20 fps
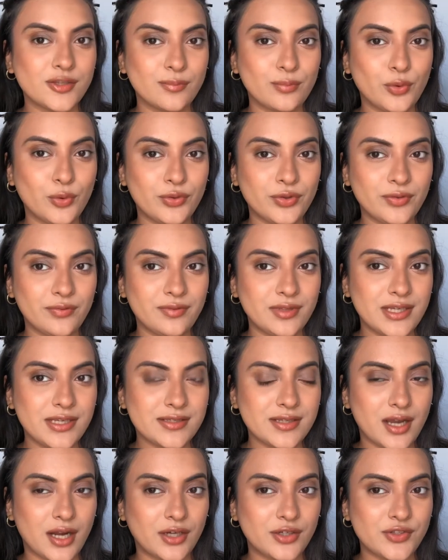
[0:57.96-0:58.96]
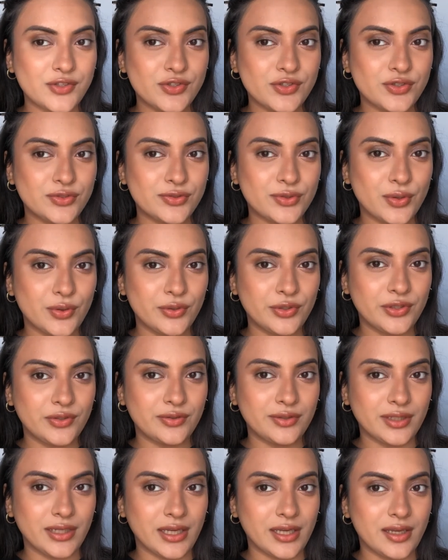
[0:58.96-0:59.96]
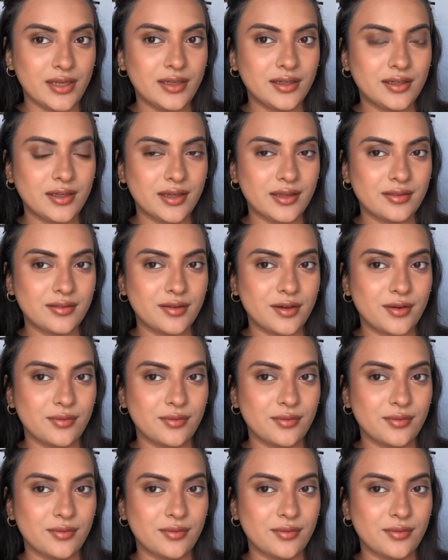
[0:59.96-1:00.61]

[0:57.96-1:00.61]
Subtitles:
both of these are so unique in their